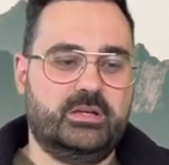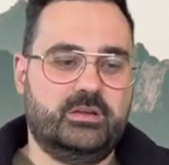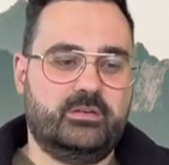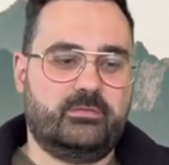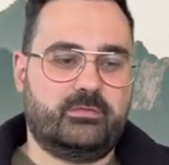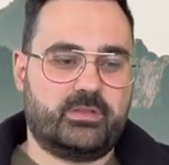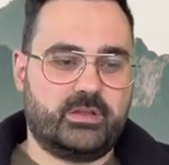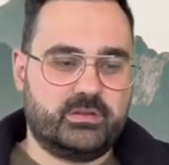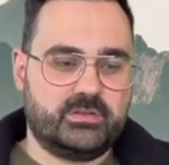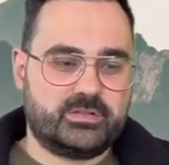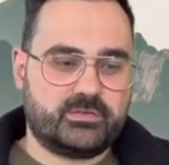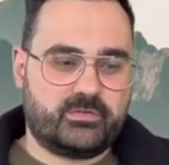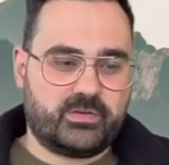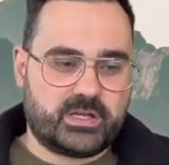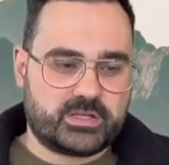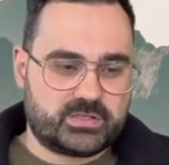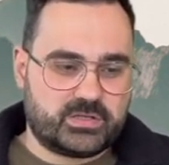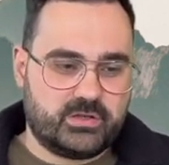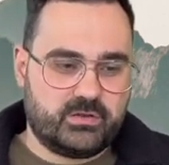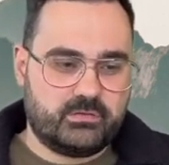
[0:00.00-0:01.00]
For those of
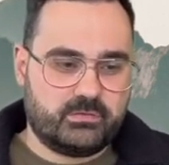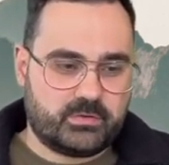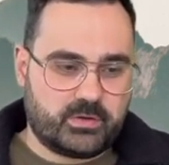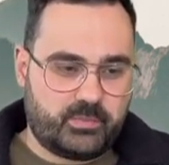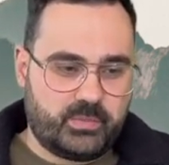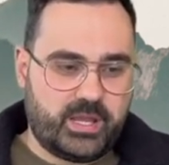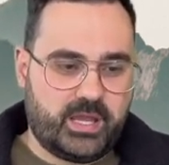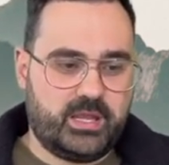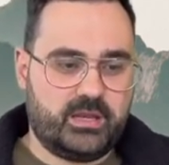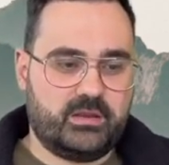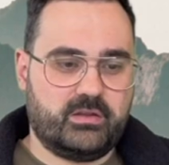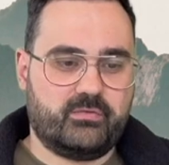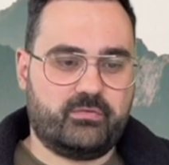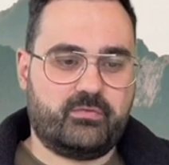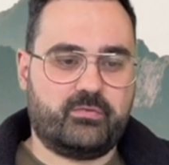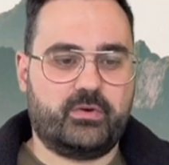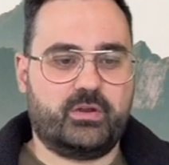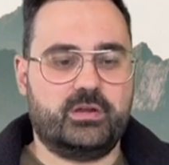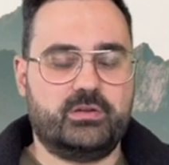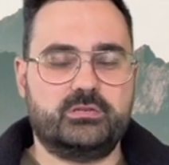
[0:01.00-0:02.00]
us who repent and
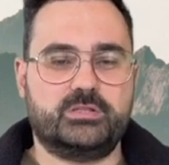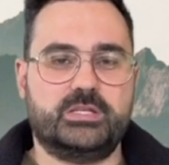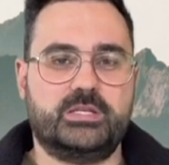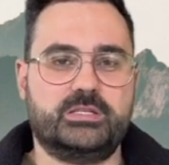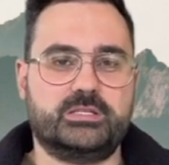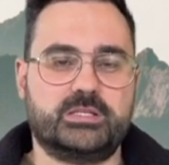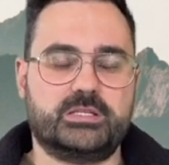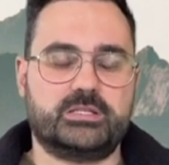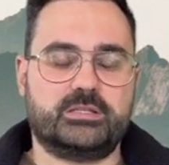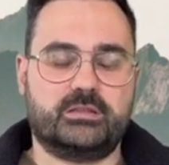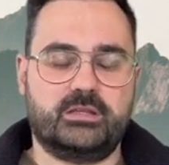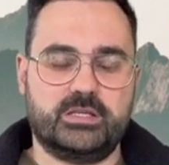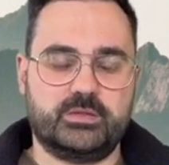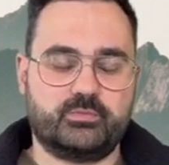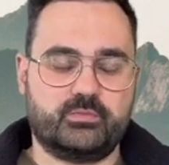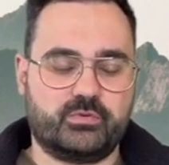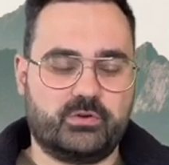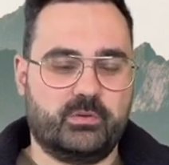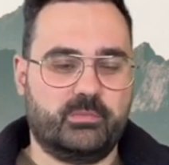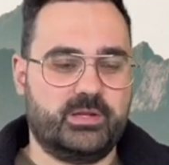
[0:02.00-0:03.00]
follow Jesus, this
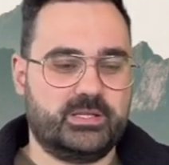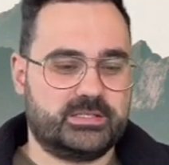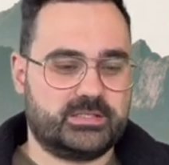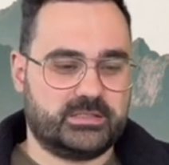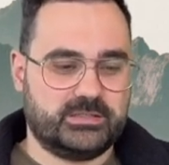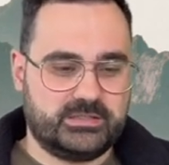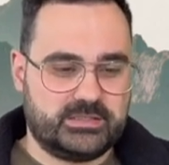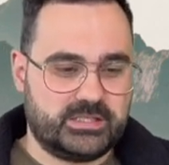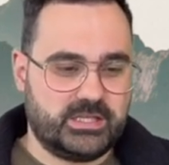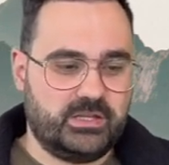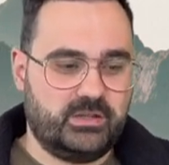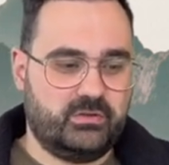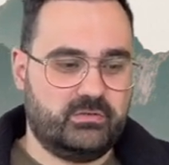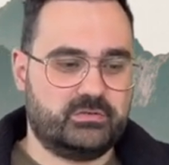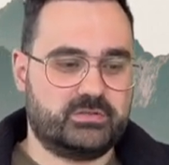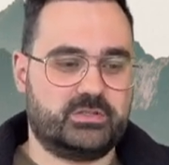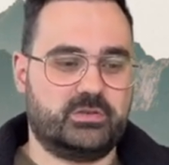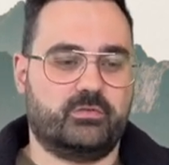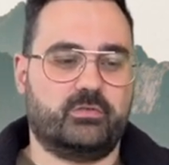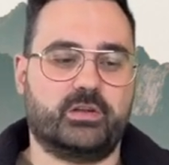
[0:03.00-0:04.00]
promise continues
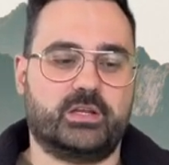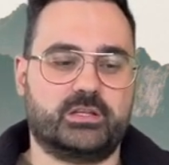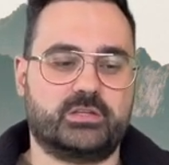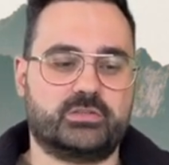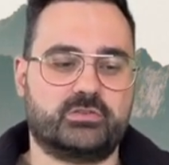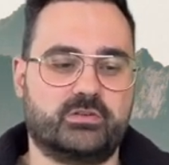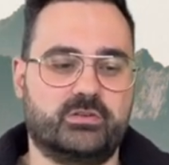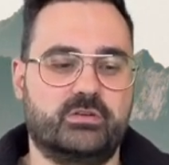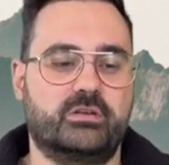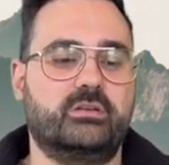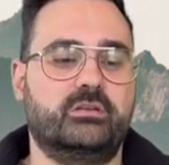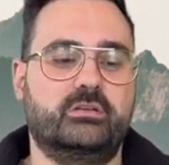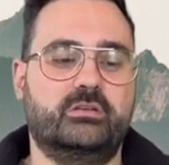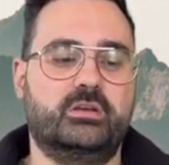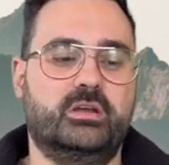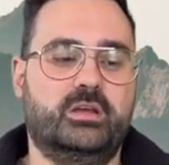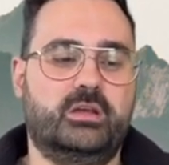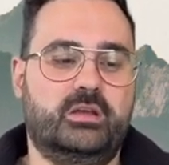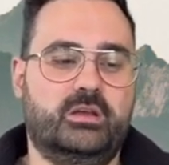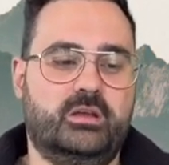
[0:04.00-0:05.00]
to ring true
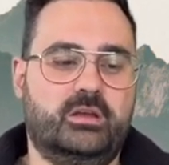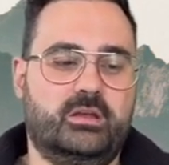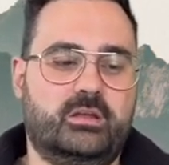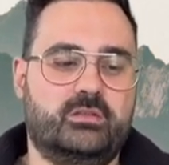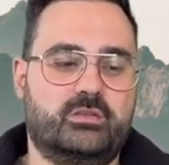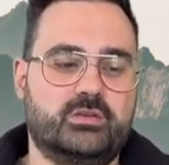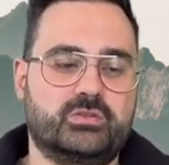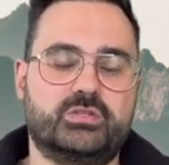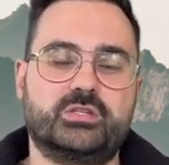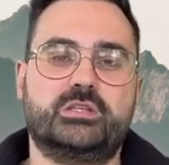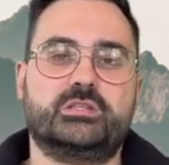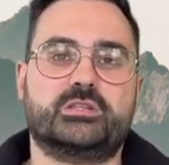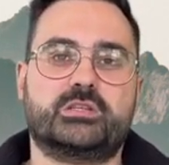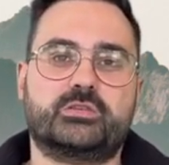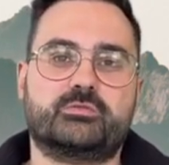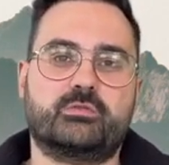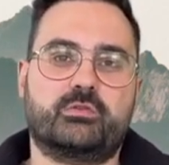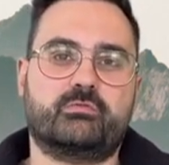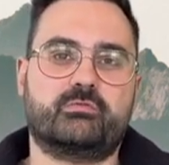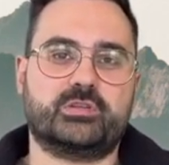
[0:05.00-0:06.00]
that Jesus
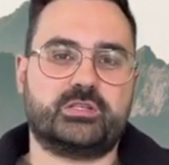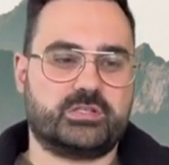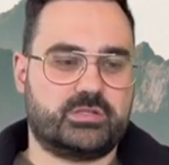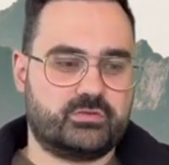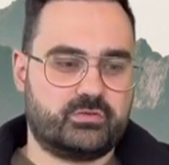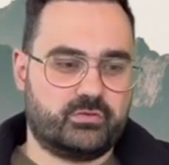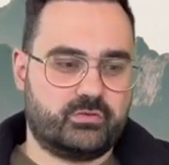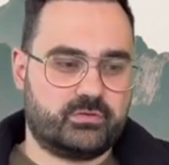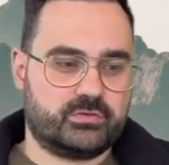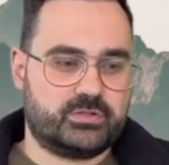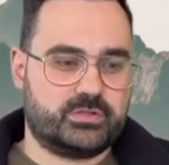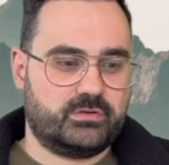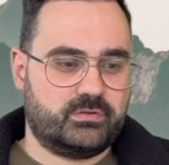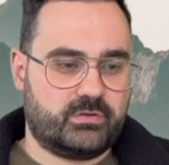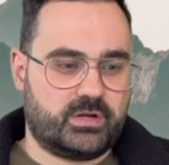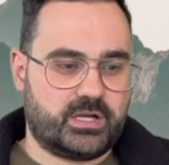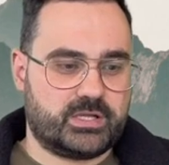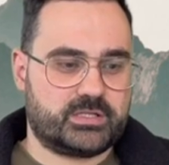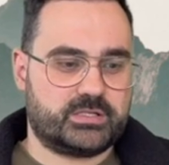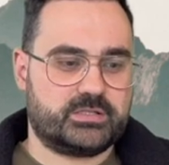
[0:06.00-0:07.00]
will restore to
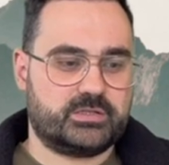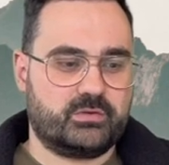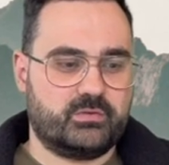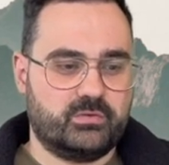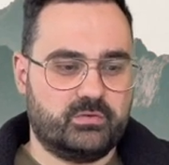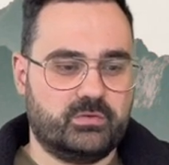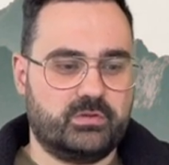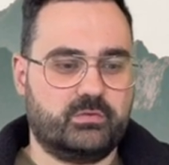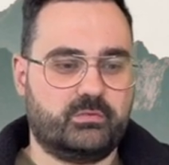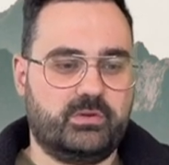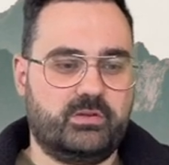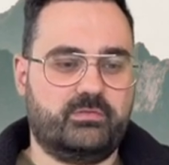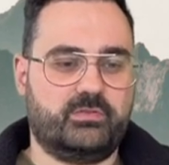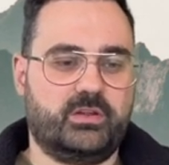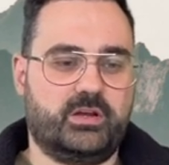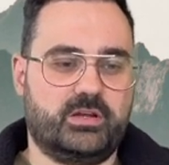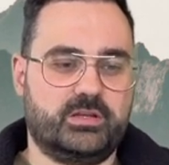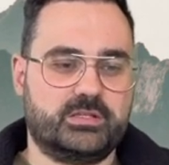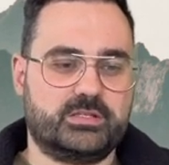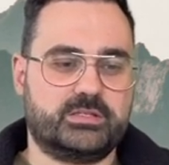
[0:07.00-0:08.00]
us all that we've
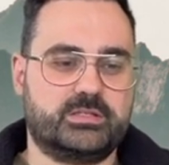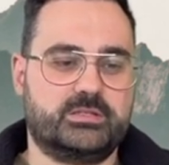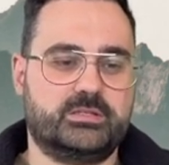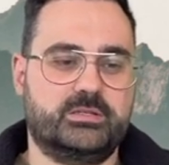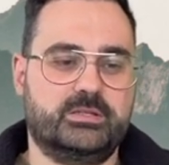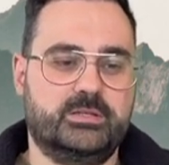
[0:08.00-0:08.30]
lost,